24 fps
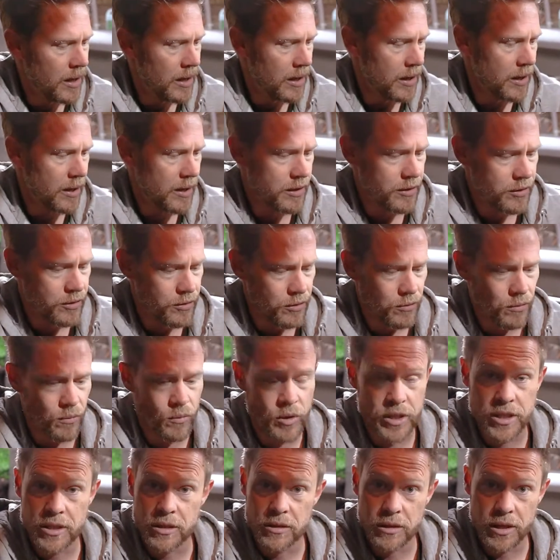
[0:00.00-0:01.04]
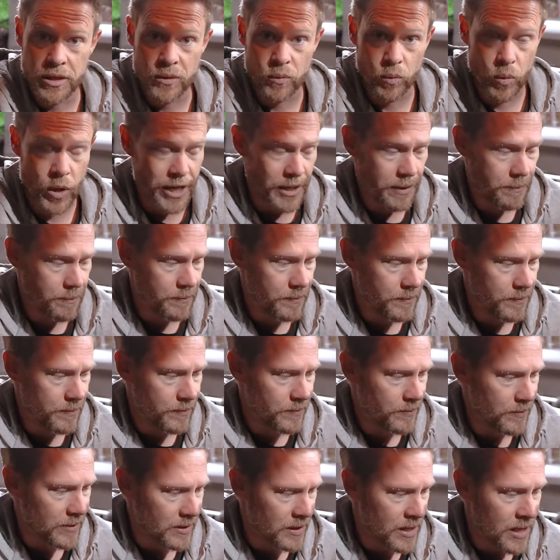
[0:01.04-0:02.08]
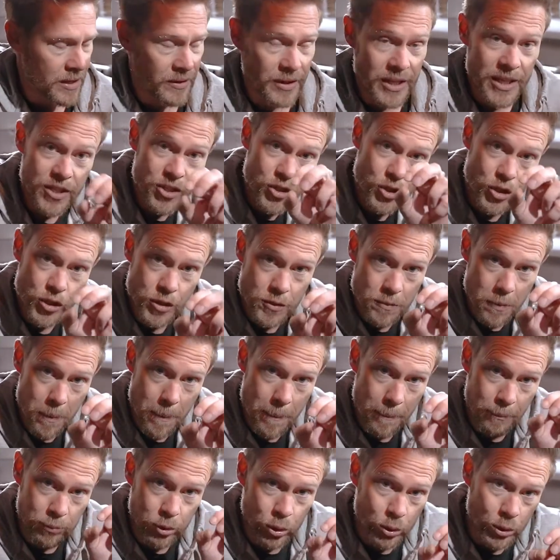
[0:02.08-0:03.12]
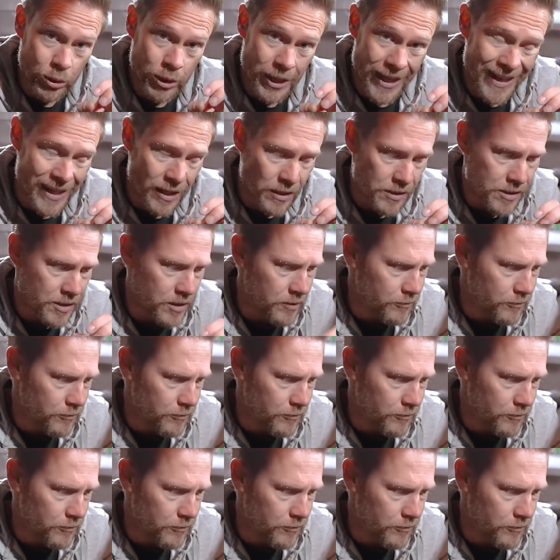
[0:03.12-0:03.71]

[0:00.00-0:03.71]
and one and one. Now these just pull out,